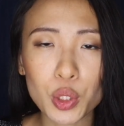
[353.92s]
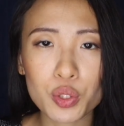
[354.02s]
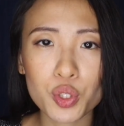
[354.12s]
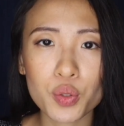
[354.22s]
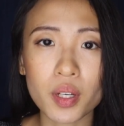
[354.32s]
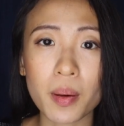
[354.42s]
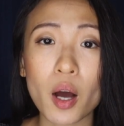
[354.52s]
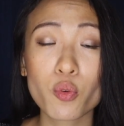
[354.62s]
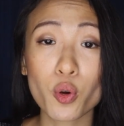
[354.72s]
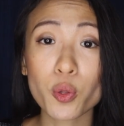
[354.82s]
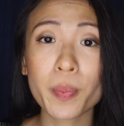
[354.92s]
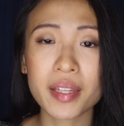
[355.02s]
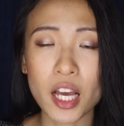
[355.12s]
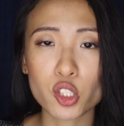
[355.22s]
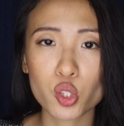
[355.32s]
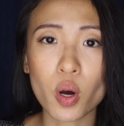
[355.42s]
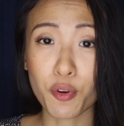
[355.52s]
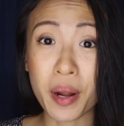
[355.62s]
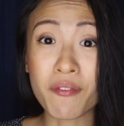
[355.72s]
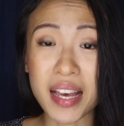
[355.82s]
shows you the growth potential
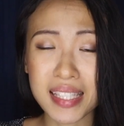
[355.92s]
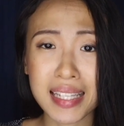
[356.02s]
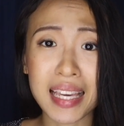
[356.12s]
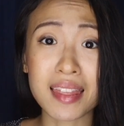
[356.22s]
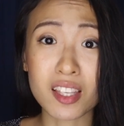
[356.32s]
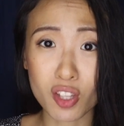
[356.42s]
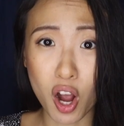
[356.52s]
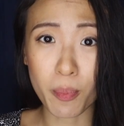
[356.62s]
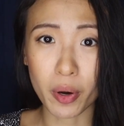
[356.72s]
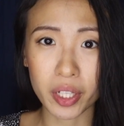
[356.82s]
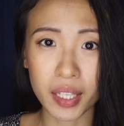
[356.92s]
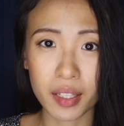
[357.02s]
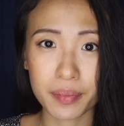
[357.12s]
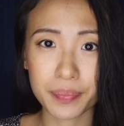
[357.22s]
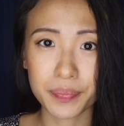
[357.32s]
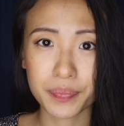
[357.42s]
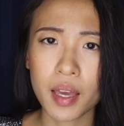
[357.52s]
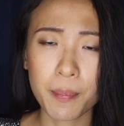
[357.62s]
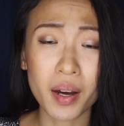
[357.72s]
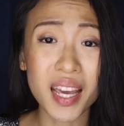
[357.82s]
for investing in the stock market.
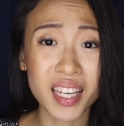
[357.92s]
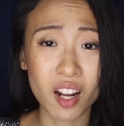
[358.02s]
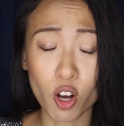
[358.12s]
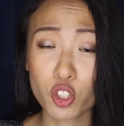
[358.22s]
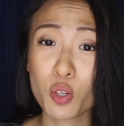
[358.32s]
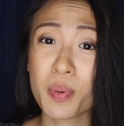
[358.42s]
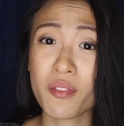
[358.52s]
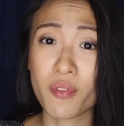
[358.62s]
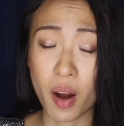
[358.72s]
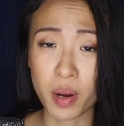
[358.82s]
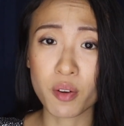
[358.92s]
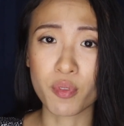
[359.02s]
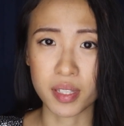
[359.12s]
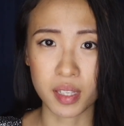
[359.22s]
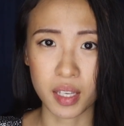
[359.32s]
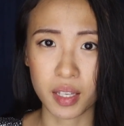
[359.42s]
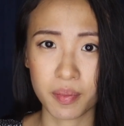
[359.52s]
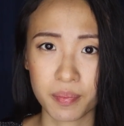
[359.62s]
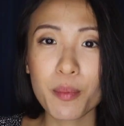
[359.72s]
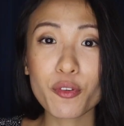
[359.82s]
But it can also be very
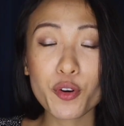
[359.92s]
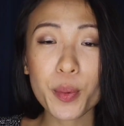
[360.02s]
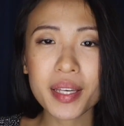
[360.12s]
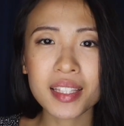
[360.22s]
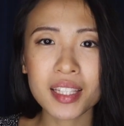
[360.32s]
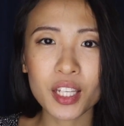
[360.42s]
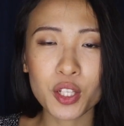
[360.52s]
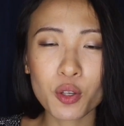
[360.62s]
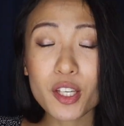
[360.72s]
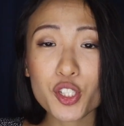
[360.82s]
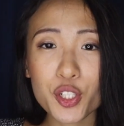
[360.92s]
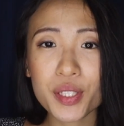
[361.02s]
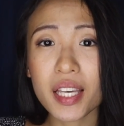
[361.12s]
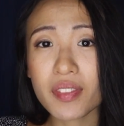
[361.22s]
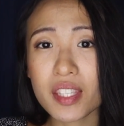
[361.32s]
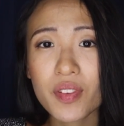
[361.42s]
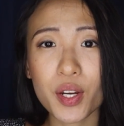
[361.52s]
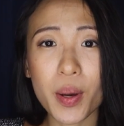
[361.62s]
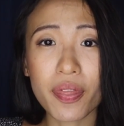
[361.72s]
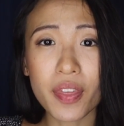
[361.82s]
risky. Before we continue, be sure to give this
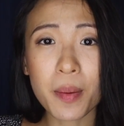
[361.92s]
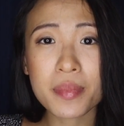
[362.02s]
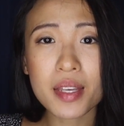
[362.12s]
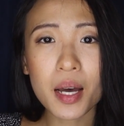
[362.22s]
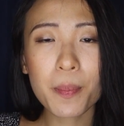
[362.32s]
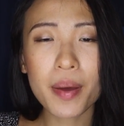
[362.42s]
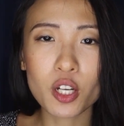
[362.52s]
video a thumbs up.